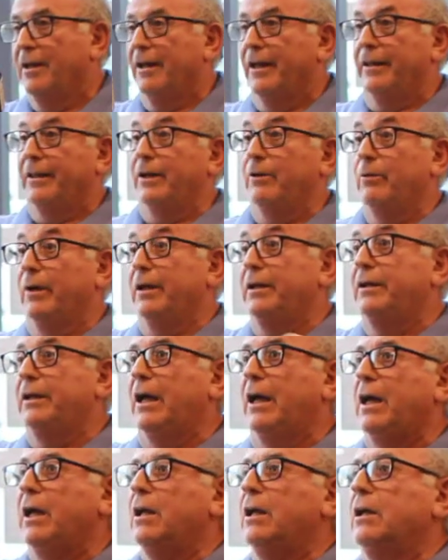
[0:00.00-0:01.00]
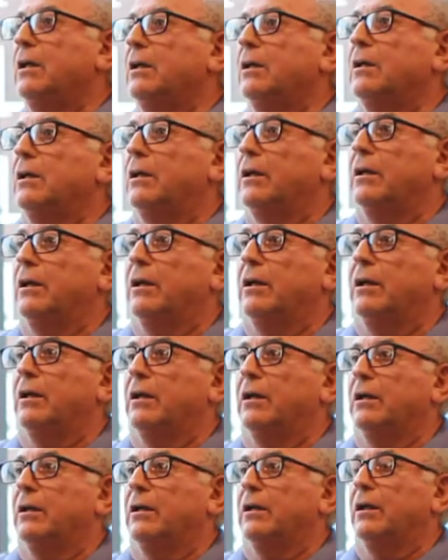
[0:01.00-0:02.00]
And then one day,
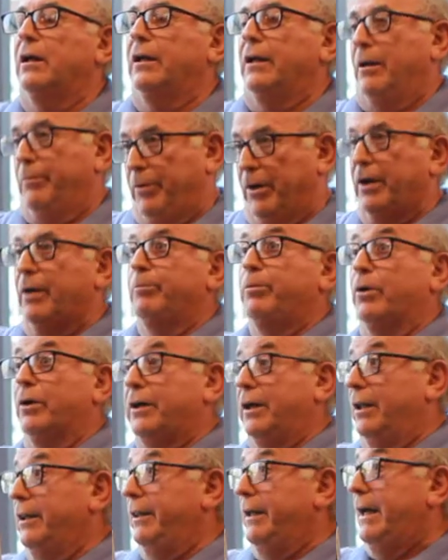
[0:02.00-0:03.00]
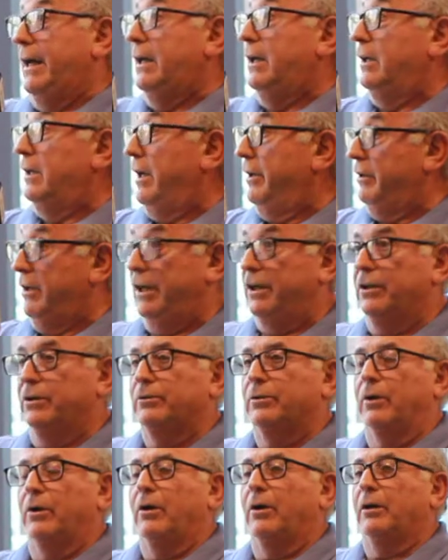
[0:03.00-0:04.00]
and I bought a book on that, and I read it
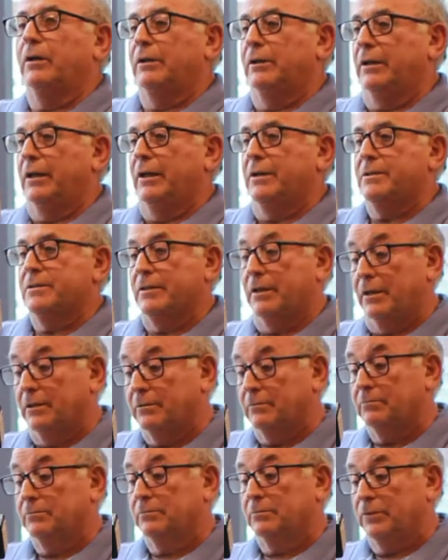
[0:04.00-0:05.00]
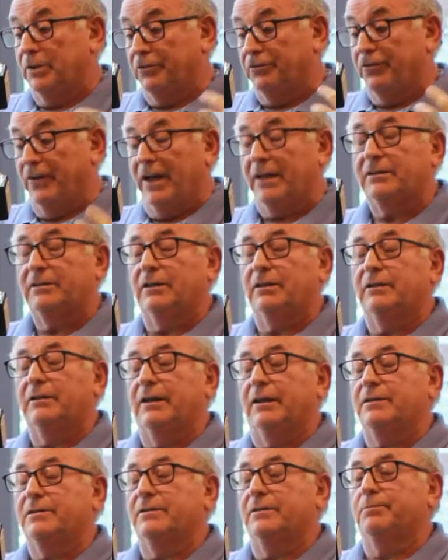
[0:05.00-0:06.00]
all, and I start reflecting.
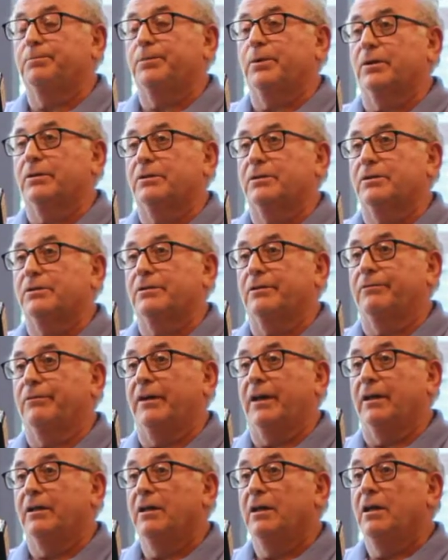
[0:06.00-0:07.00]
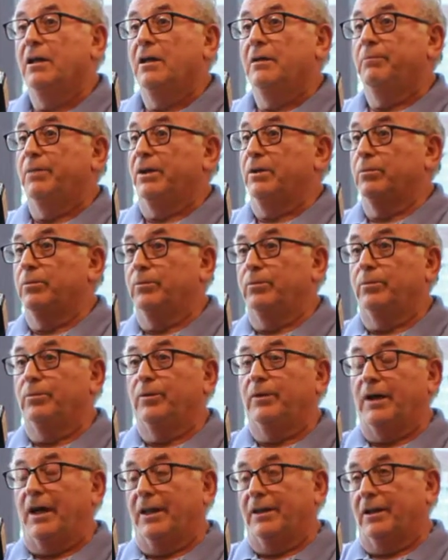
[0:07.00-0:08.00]
That's the importance of that. But
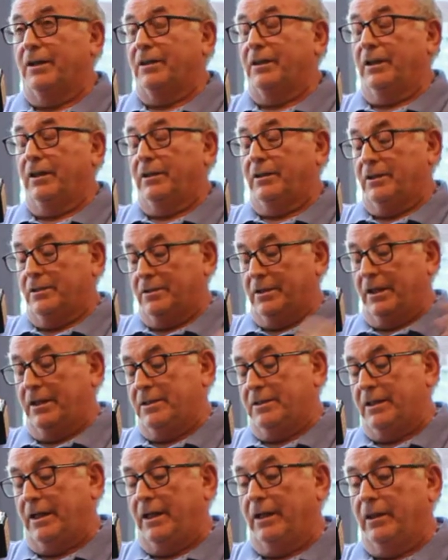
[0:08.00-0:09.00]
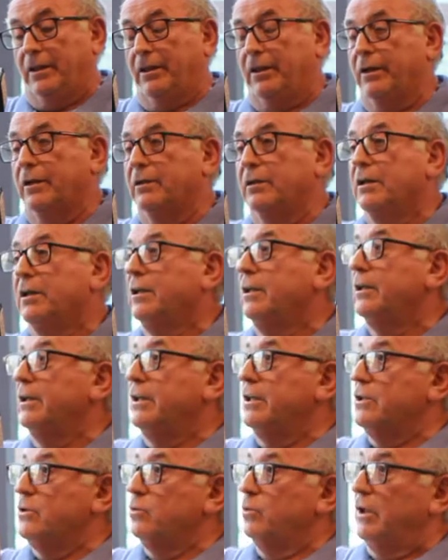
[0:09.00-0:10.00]
the other thing, as they say in there,
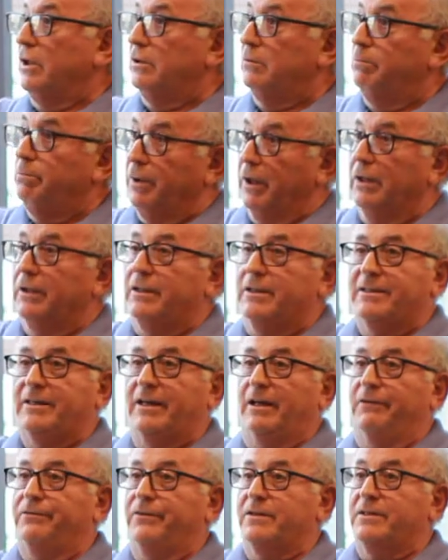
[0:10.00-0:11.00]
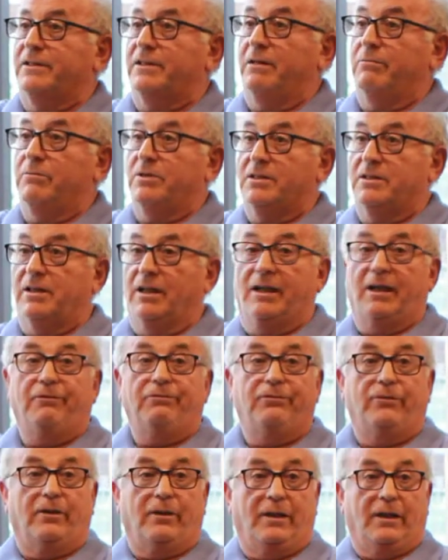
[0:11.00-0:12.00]
is what builds the self-esteem is the
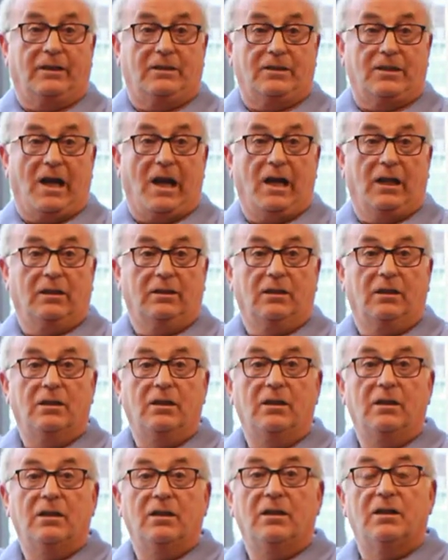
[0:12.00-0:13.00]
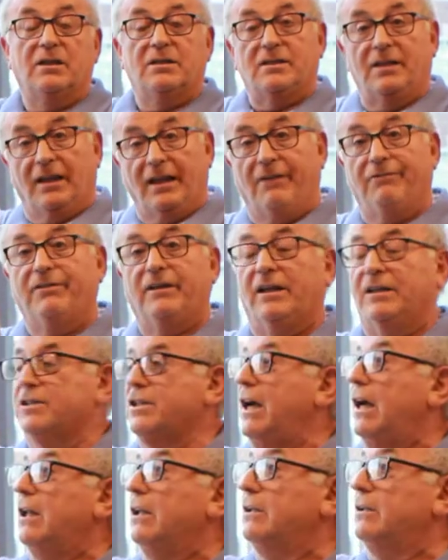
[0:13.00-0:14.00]
love for that child, is the love that
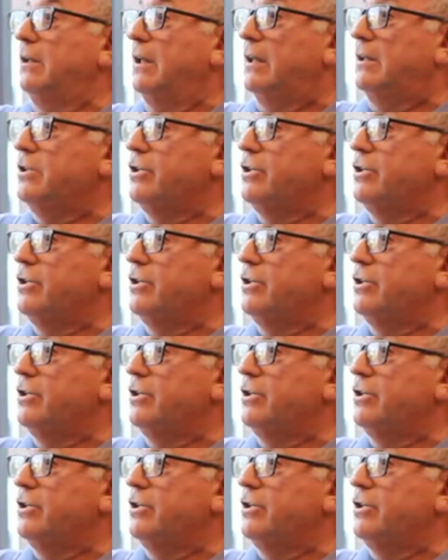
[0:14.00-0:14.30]
child